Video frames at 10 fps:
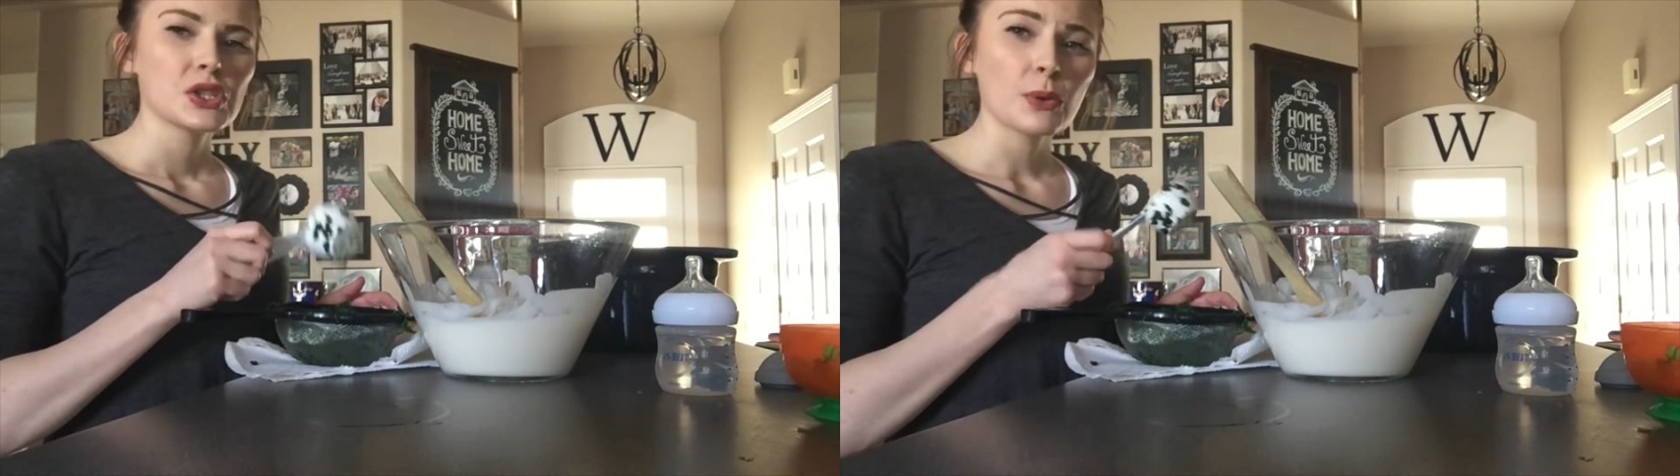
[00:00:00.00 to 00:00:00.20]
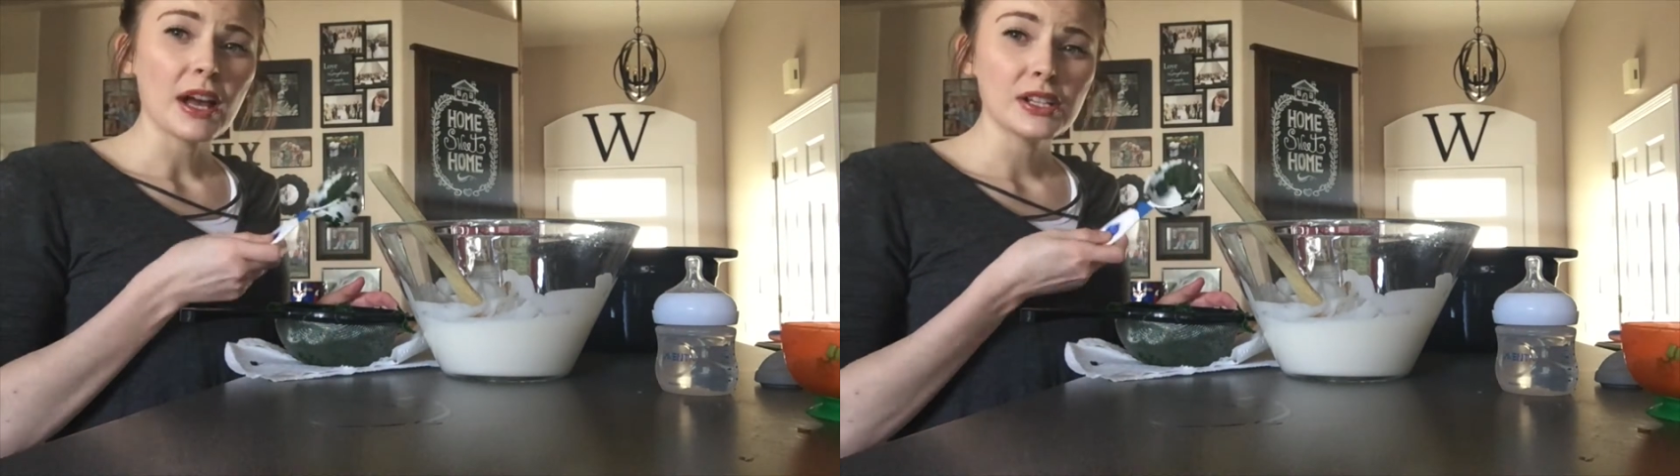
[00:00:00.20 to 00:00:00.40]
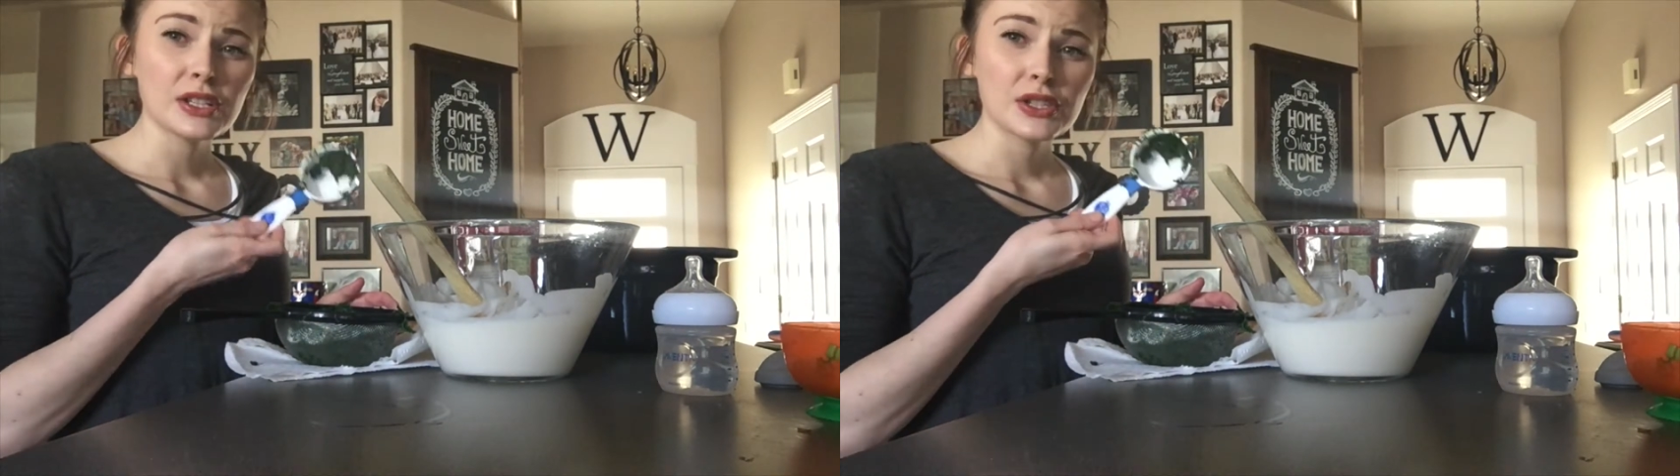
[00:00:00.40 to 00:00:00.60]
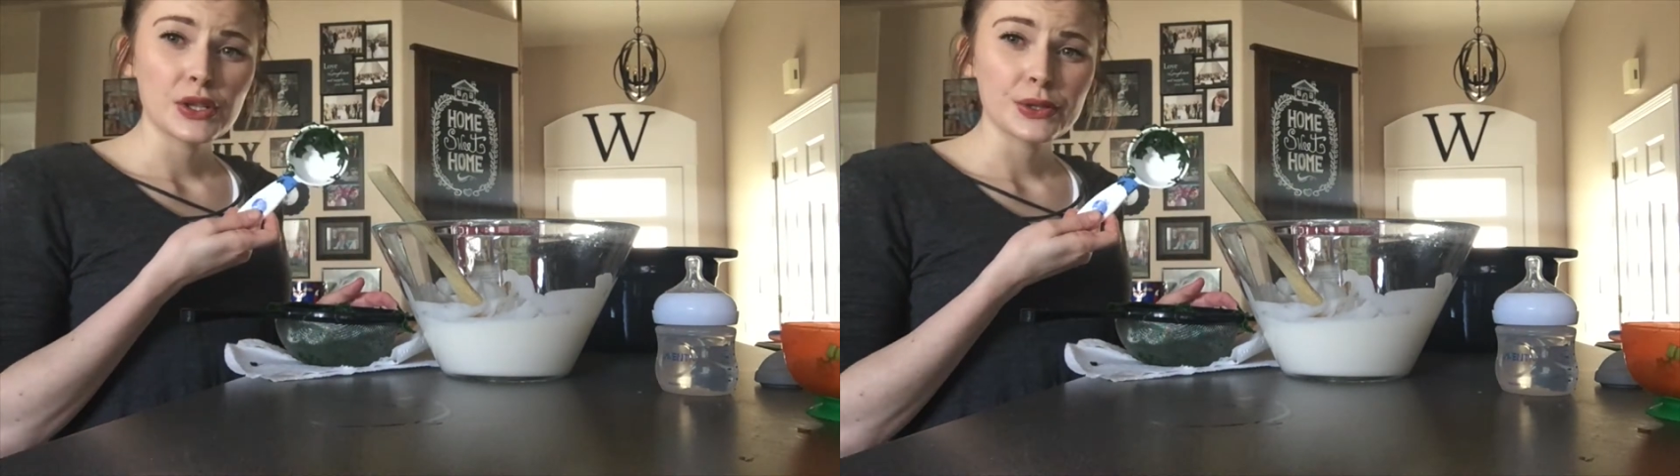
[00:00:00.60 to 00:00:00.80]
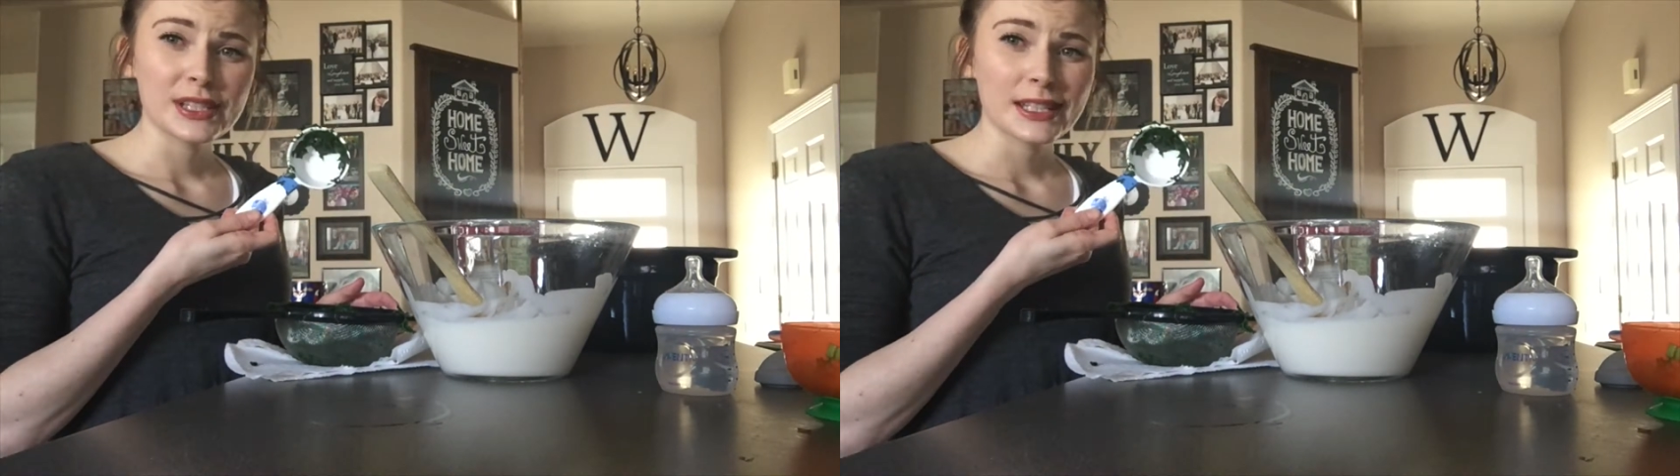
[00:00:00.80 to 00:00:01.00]
So I just
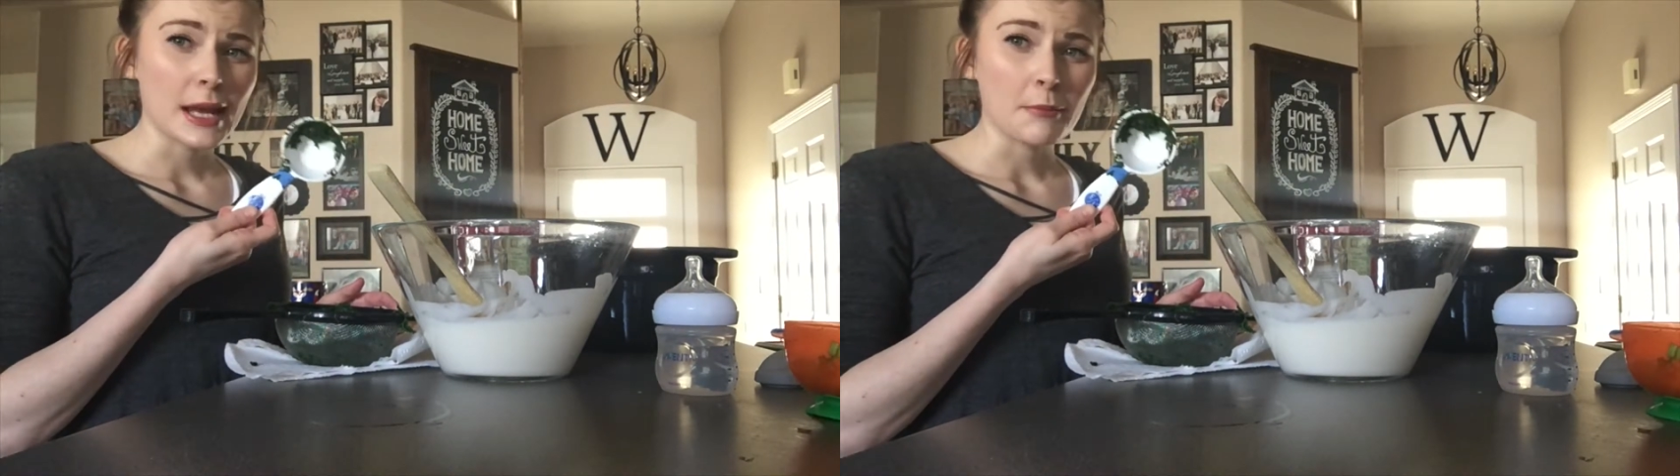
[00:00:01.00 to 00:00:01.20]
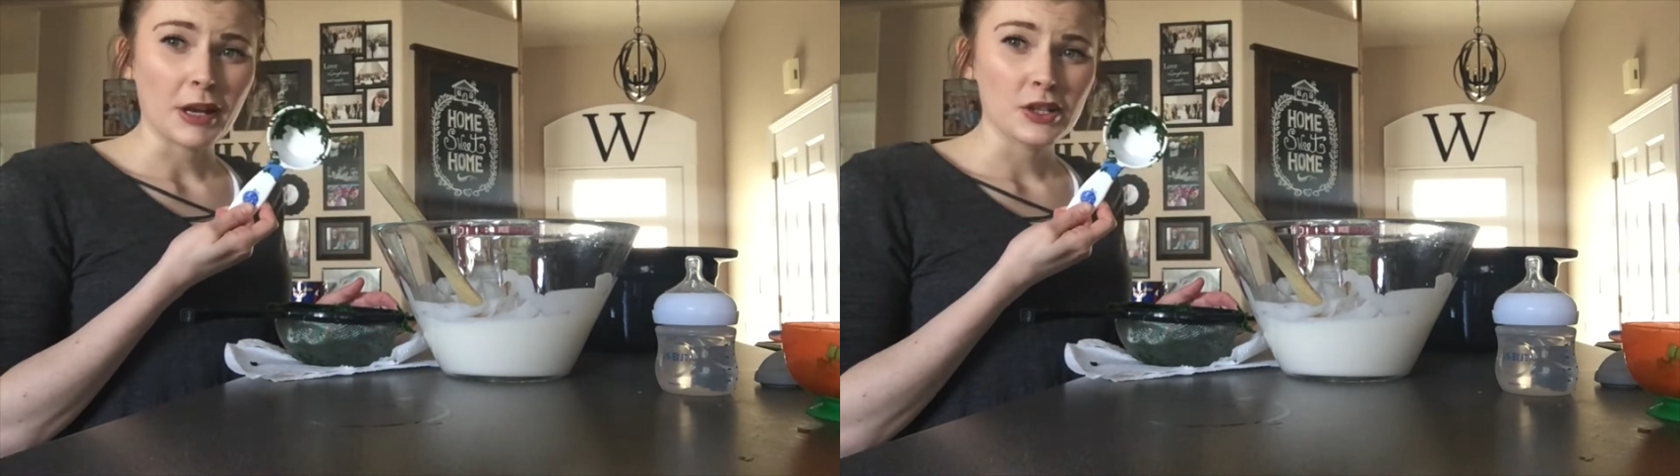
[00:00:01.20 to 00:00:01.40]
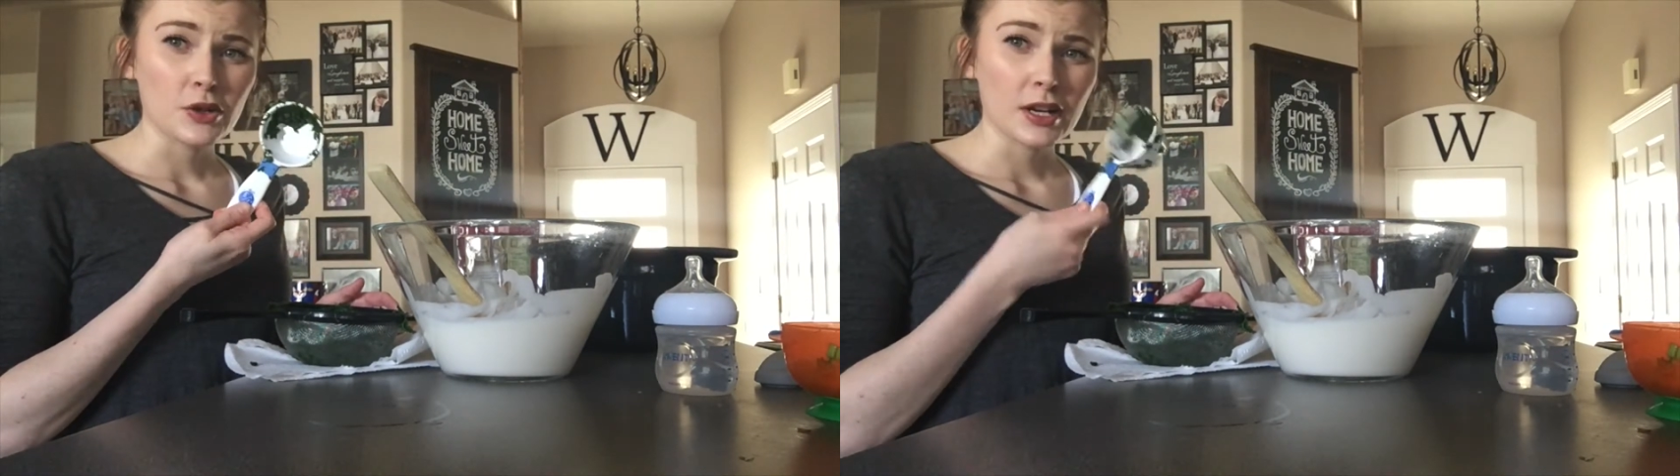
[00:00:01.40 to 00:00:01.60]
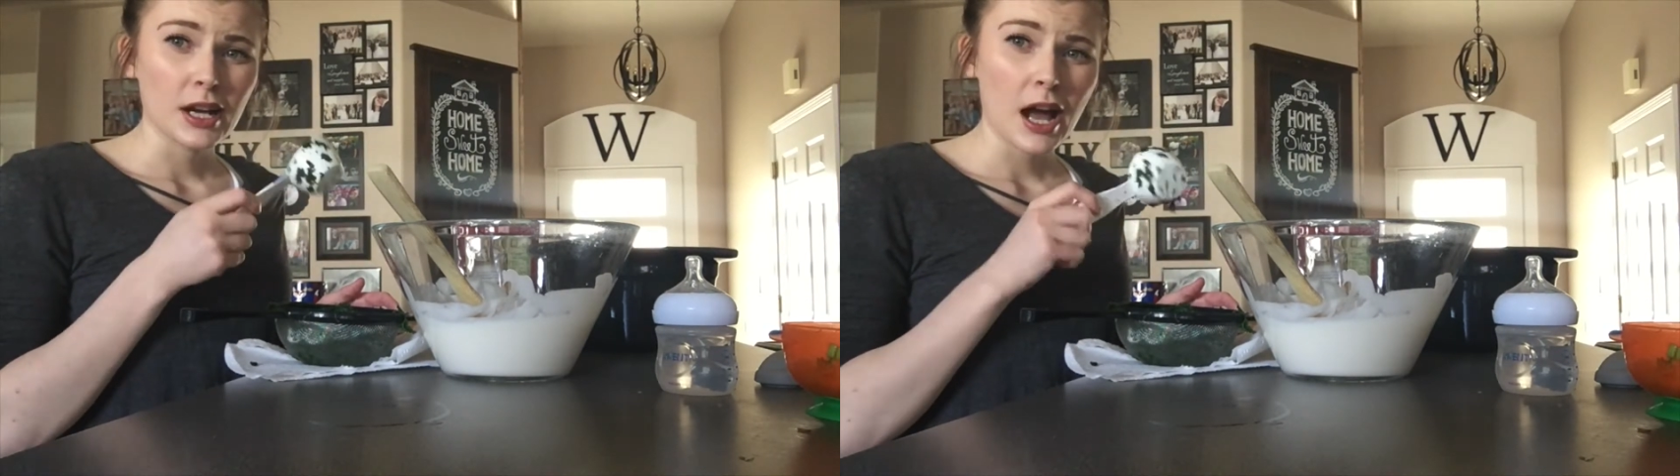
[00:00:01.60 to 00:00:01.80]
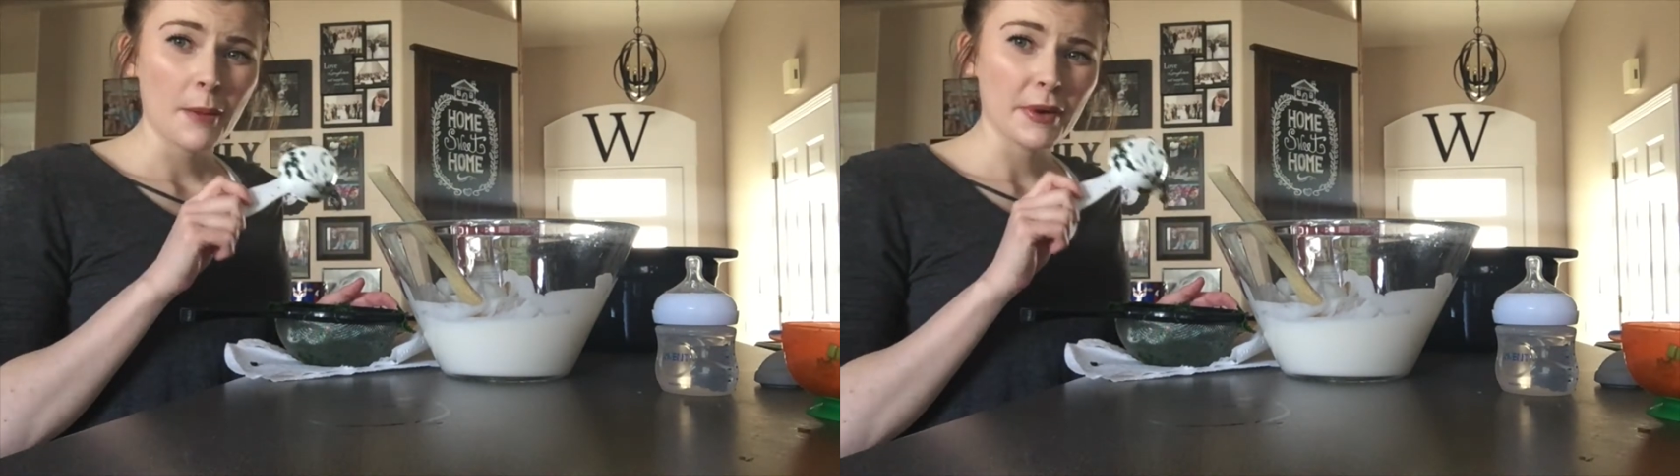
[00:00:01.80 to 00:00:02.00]
used a measuring
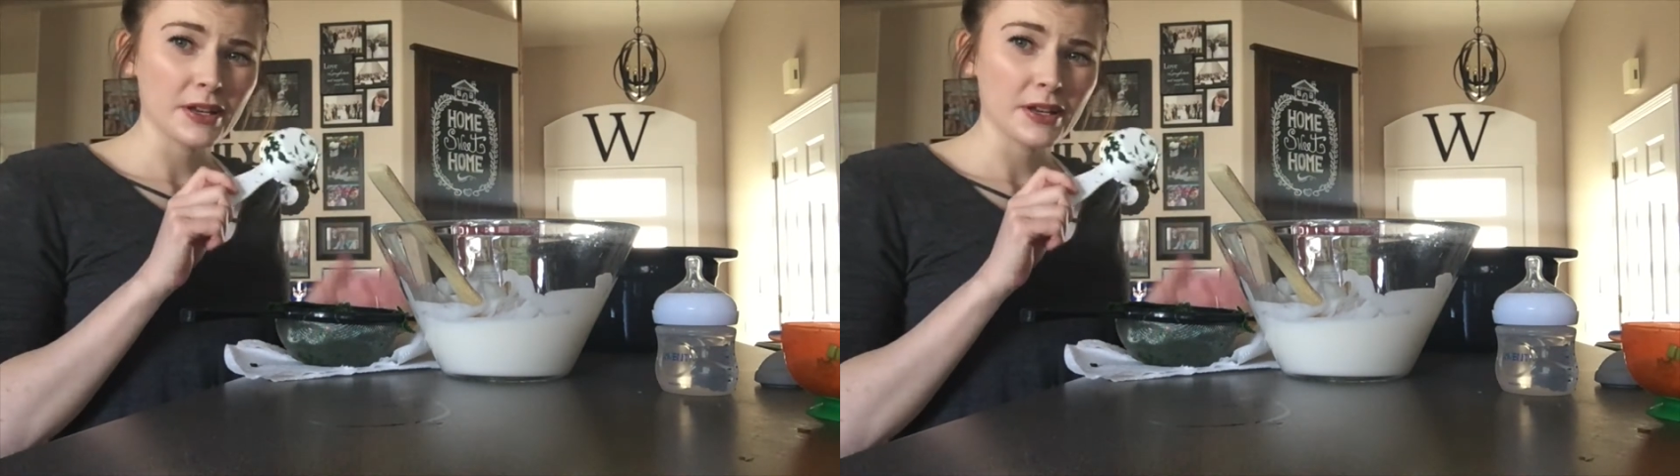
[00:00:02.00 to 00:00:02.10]
cup.